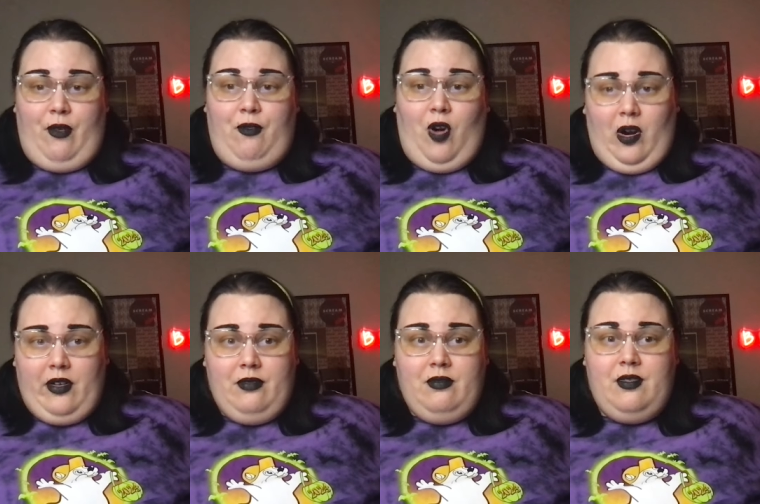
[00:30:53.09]

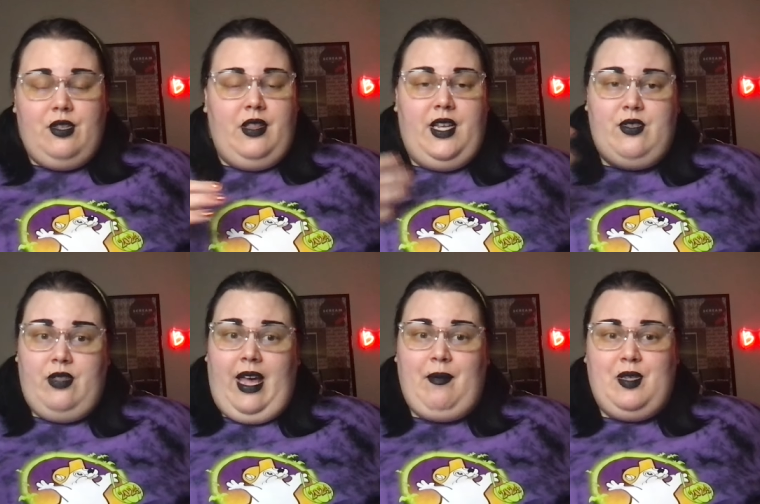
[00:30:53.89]
far. So these are
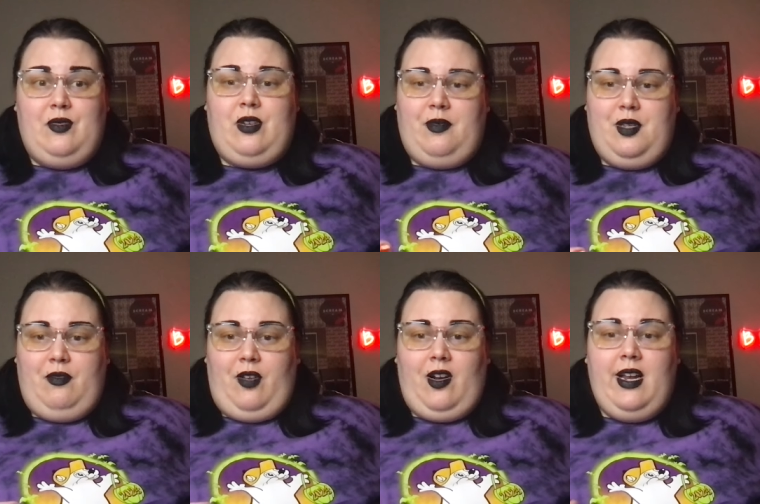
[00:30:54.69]
the episodes that are up so
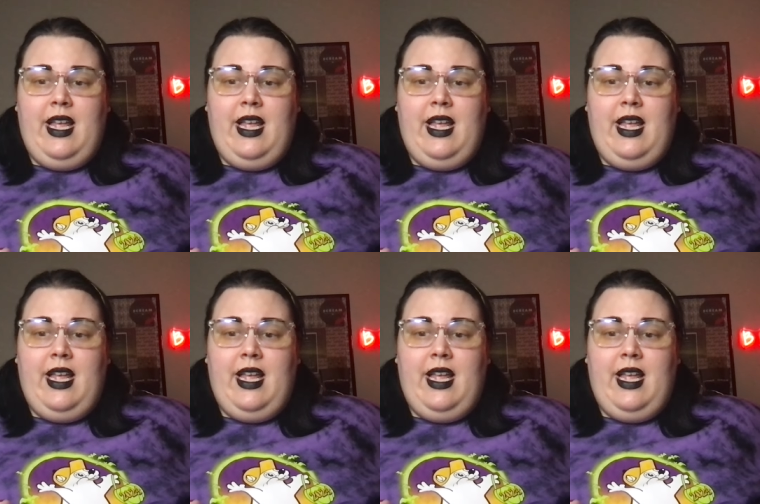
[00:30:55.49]
far.